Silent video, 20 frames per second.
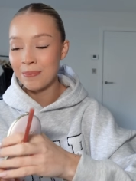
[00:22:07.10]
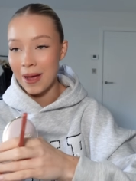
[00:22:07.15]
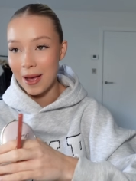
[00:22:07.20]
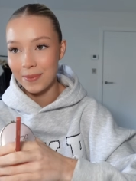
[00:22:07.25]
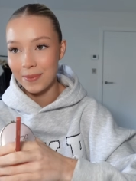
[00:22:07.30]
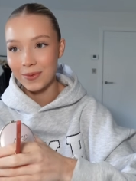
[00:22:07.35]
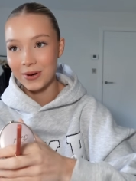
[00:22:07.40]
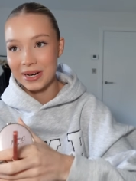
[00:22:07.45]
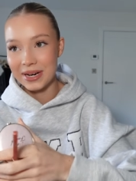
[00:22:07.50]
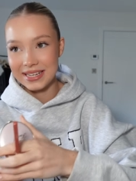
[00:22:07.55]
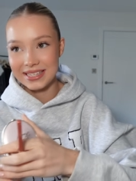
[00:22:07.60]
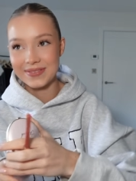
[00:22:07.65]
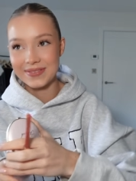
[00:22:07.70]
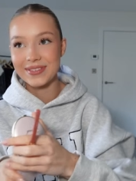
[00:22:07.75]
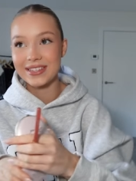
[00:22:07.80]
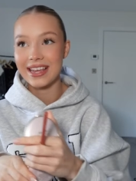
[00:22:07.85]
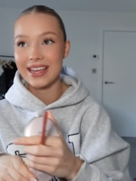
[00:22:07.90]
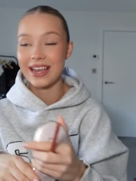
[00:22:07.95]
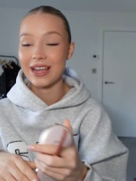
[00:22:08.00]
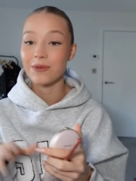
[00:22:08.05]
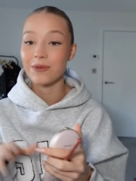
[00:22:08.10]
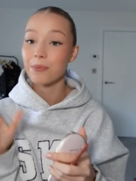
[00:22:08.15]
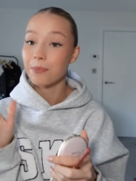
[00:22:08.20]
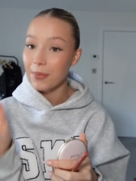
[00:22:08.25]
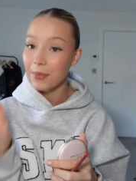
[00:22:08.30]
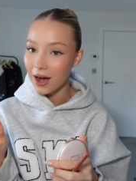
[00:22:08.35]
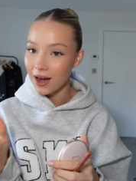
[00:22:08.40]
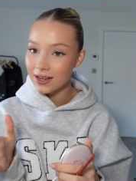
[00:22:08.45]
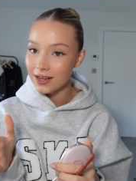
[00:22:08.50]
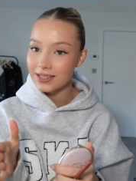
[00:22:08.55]
memories of skiing
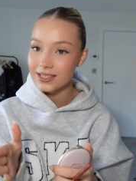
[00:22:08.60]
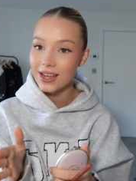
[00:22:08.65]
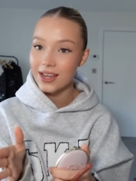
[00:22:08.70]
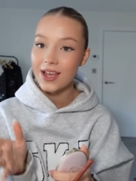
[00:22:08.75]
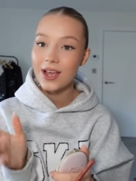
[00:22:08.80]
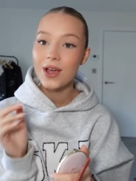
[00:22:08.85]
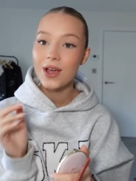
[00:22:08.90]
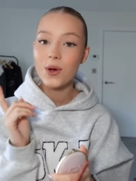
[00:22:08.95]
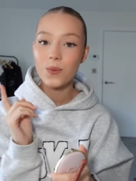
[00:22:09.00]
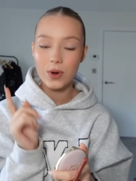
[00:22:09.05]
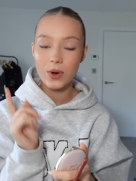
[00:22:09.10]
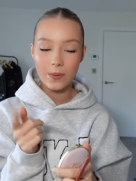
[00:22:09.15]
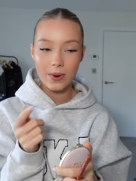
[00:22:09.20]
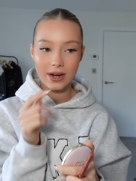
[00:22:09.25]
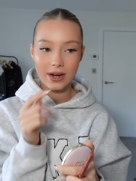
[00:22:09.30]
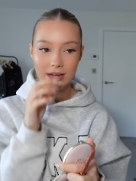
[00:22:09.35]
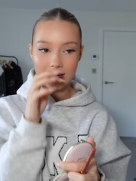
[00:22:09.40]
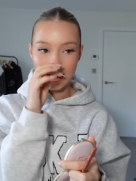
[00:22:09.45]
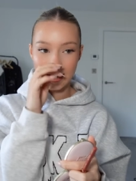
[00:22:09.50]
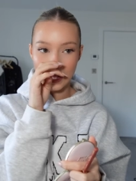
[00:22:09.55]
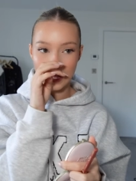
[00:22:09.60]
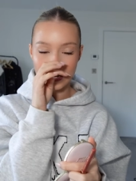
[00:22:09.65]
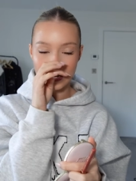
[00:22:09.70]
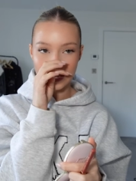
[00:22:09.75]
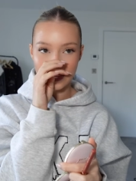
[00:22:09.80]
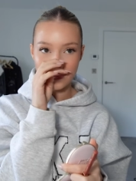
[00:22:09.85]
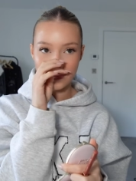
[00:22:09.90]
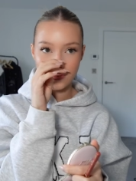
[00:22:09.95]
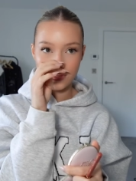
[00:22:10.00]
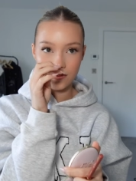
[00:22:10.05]
but we went again
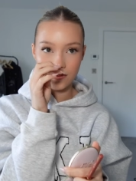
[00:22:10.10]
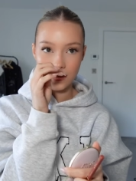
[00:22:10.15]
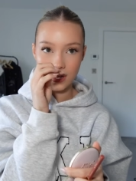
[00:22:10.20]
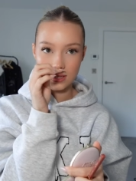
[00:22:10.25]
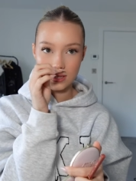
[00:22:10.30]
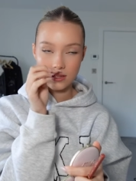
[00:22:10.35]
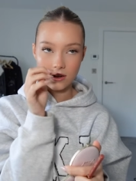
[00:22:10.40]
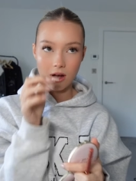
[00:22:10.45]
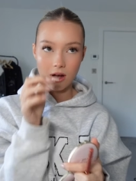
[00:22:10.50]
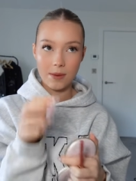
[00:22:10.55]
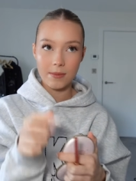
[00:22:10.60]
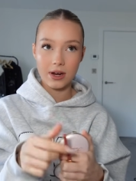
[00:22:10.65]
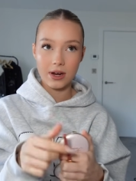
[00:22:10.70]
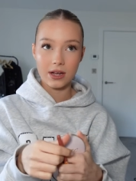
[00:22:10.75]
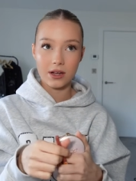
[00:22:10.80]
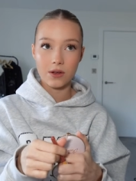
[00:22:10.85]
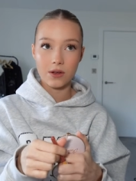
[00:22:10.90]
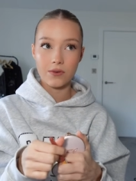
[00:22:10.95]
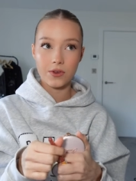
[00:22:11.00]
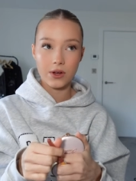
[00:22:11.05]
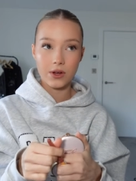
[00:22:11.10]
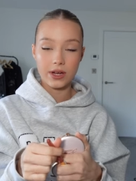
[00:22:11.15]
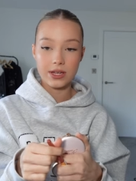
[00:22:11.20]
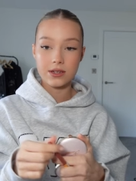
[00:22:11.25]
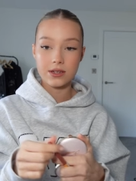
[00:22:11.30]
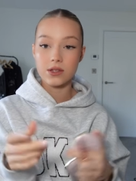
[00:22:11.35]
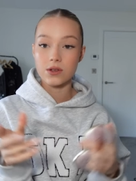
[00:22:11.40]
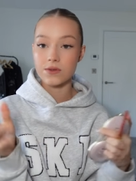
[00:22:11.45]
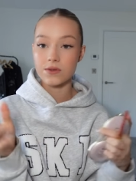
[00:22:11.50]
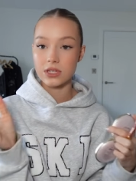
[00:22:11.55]
for the first time in like a few years
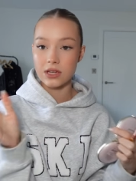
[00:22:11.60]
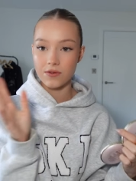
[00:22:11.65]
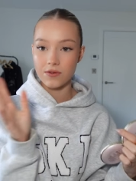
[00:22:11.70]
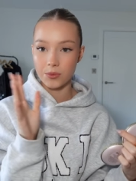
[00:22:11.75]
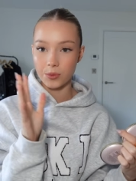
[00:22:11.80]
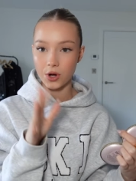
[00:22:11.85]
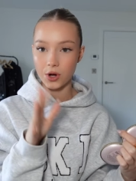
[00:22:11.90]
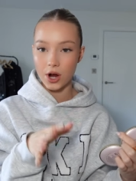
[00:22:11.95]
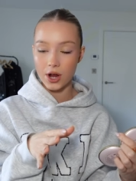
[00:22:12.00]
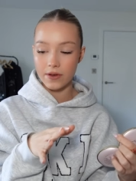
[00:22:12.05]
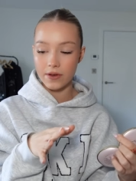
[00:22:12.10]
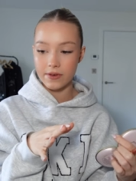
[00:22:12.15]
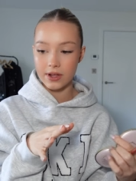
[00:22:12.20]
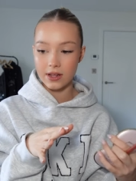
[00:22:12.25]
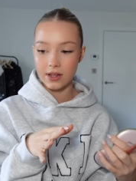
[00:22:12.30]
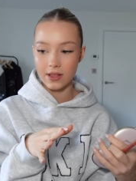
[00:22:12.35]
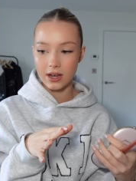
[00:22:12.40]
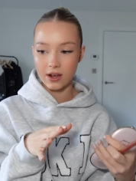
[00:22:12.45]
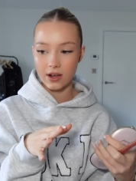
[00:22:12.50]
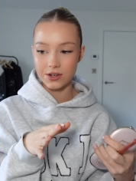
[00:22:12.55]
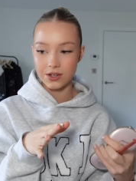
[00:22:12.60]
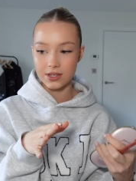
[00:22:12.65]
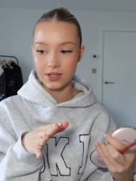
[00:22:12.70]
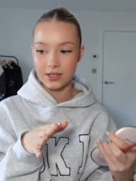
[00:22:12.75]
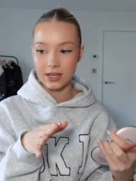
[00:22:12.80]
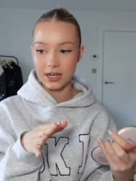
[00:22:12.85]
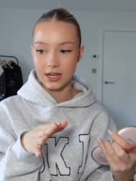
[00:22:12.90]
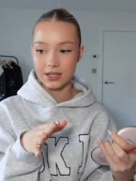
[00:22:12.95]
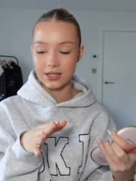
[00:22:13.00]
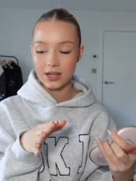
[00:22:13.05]
because obviously from covid and then I just
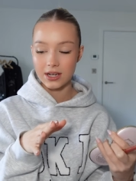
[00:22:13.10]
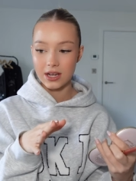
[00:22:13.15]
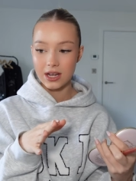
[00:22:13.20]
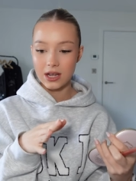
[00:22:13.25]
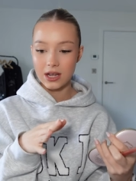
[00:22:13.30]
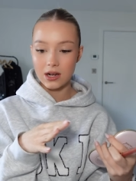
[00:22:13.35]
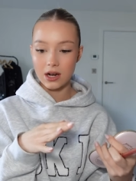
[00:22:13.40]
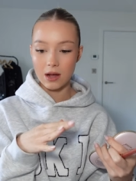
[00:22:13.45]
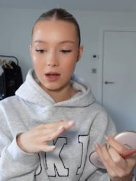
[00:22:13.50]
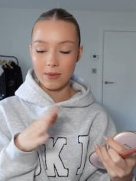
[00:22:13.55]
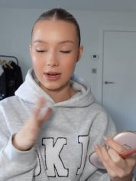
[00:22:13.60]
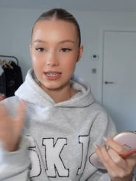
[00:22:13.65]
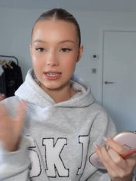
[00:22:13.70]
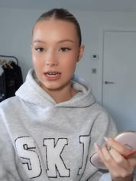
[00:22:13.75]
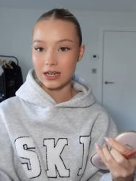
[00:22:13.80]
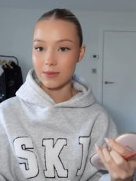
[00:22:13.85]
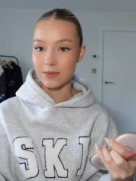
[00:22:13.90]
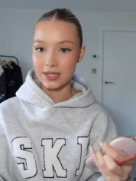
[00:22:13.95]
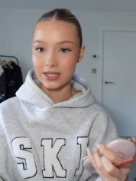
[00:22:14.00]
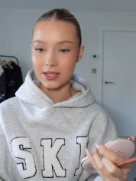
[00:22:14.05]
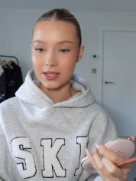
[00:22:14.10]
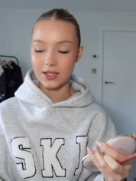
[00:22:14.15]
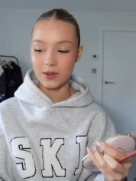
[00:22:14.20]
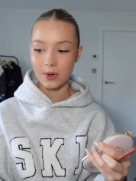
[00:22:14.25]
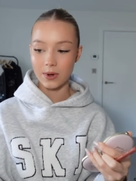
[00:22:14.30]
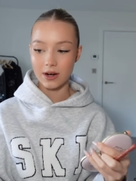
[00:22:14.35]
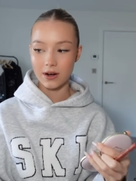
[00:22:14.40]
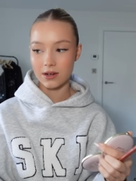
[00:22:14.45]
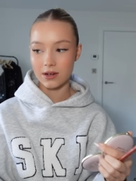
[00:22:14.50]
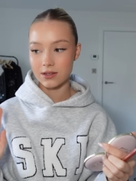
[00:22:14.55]
said like my dad and my sister
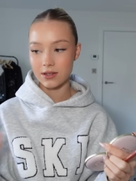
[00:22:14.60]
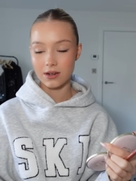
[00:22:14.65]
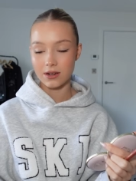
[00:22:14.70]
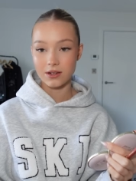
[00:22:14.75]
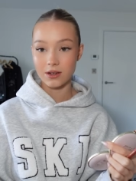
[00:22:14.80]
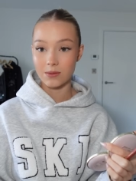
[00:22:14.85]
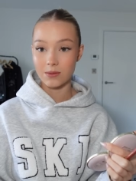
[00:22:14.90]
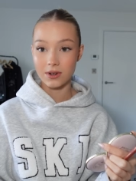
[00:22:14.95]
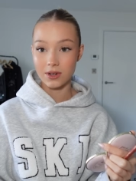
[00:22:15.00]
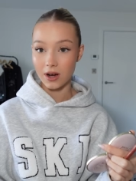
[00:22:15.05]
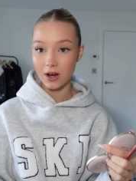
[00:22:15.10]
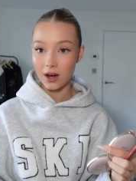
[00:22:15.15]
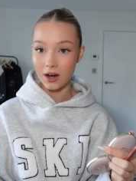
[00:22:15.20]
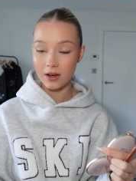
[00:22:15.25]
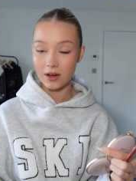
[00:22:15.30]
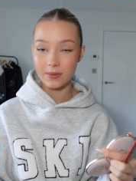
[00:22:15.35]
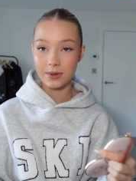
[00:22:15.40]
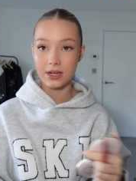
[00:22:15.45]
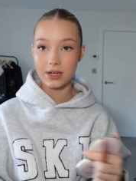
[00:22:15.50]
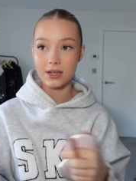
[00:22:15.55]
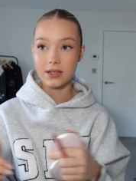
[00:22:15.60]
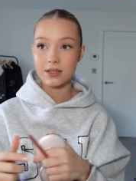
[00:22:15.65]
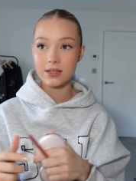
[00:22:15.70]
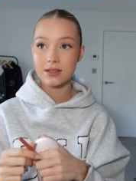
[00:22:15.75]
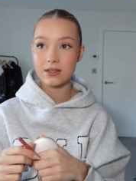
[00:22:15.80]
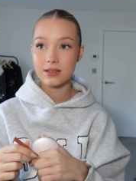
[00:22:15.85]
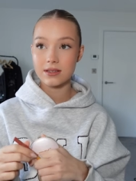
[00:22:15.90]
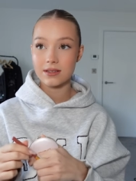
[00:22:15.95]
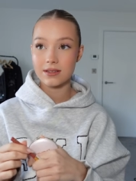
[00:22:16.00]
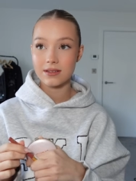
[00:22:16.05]
went and I just said I don't want to go
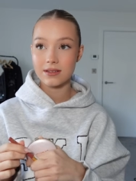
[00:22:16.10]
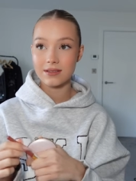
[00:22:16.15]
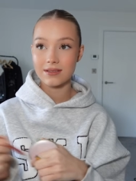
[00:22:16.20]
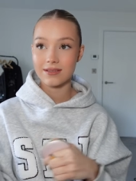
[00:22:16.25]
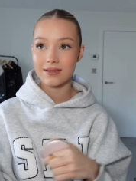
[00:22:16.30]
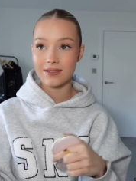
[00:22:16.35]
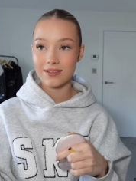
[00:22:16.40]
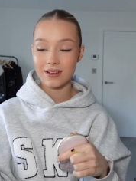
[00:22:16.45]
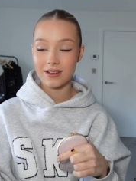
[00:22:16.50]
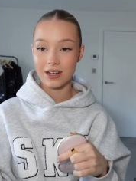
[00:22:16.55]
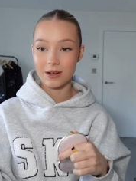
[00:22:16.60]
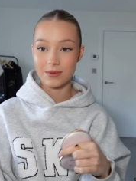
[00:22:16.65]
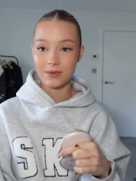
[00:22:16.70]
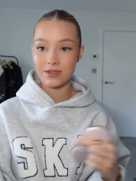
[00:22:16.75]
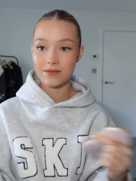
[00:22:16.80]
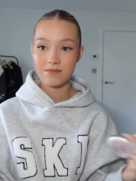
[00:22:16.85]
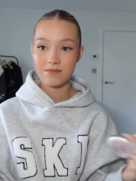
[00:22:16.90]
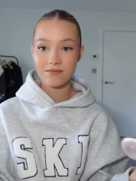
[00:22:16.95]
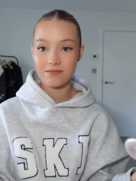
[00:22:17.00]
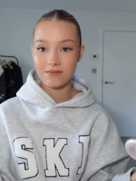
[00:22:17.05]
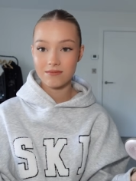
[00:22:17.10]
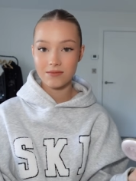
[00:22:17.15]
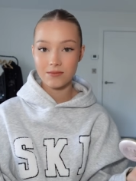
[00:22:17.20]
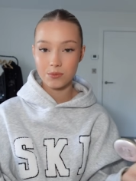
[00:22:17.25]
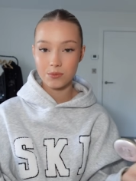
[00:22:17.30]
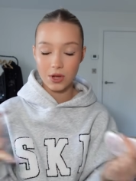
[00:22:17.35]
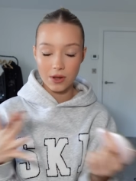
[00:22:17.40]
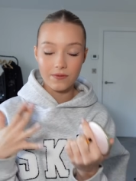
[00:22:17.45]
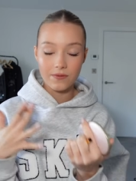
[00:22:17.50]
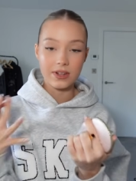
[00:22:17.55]
because I was
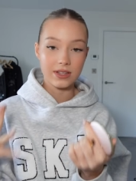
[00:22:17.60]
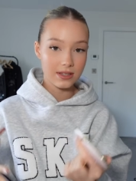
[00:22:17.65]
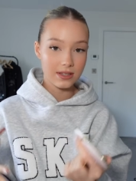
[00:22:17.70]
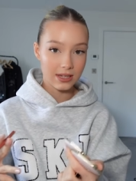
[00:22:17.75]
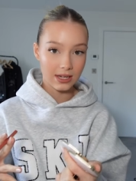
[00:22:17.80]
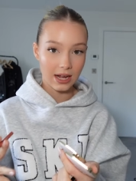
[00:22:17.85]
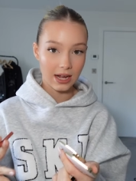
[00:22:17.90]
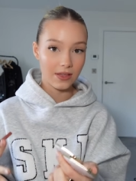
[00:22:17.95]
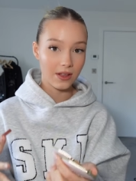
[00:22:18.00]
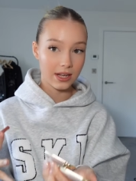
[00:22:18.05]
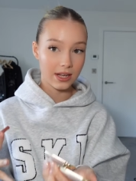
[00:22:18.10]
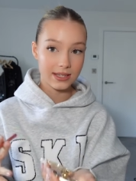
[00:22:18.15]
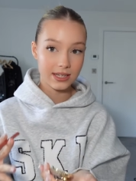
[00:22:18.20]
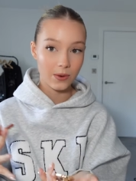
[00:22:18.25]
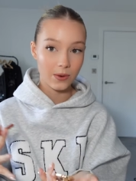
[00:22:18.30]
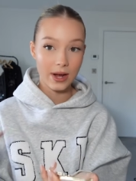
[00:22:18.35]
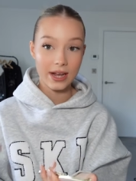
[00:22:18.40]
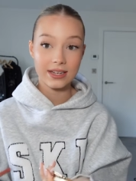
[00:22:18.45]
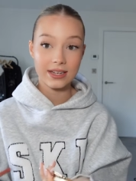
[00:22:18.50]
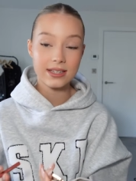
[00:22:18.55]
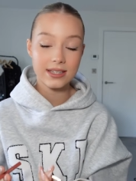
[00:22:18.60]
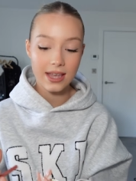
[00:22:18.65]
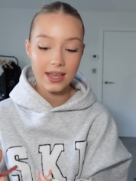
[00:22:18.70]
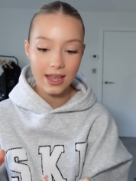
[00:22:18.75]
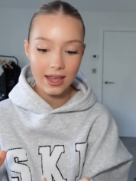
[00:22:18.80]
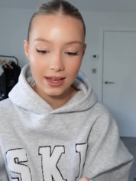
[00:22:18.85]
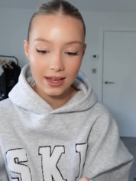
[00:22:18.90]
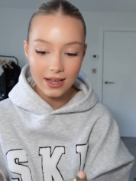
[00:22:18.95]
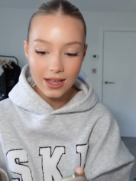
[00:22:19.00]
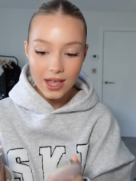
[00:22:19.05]
convinced again that I still hated
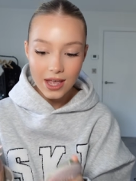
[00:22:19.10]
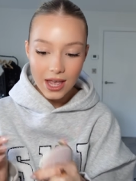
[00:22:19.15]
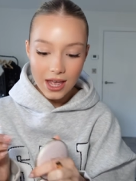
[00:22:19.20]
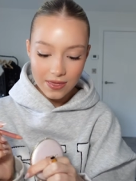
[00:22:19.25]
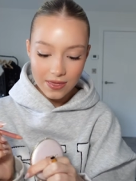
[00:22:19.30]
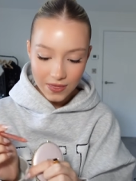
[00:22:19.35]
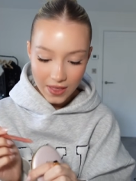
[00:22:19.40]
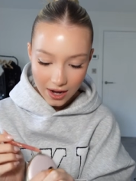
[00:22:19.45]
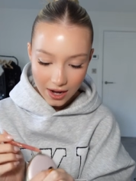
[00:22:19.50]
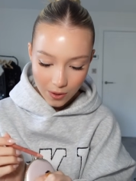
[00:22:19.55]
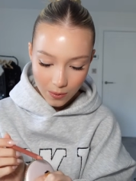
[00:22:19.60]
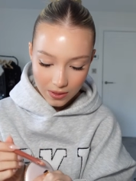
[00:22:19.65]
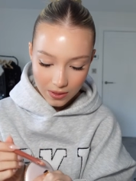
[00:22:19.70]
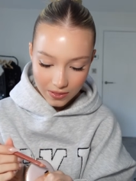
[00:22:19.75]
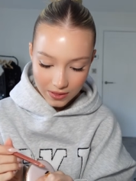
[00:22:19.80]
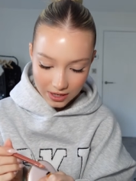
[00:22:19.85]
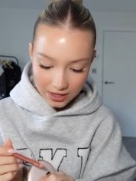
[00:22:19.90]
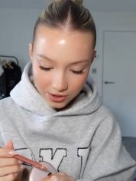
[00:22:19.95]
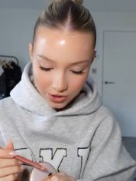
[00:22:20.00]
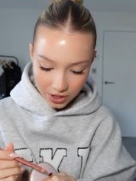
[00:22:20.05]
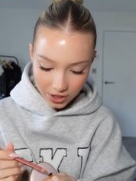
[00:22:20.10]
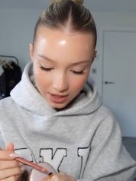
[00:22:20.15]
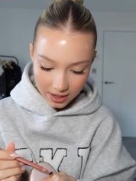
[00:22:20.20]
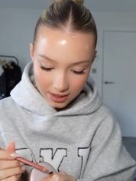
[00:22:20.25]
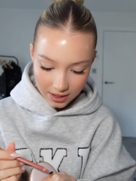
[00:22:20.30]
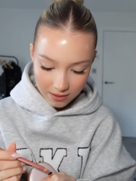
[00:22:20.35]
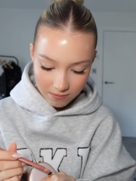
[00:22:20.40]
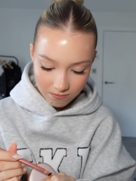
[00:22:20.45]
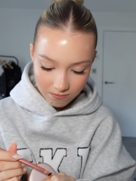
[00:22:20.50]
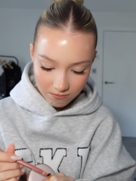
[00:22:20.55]
skiing then I went this
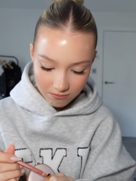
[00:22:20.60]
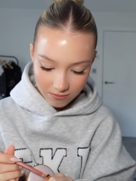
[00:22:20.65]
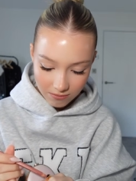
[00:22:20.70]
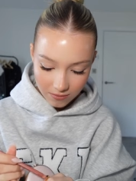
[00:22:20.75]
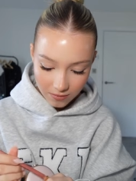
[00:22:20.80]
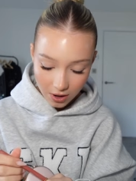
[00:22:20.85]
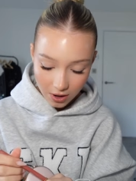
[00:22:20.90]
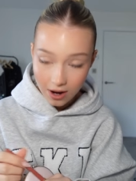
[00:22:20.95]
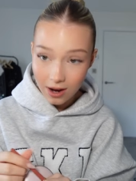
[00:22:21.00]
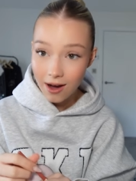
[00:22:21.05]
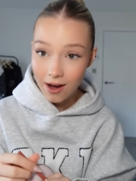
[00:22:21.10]
year oh,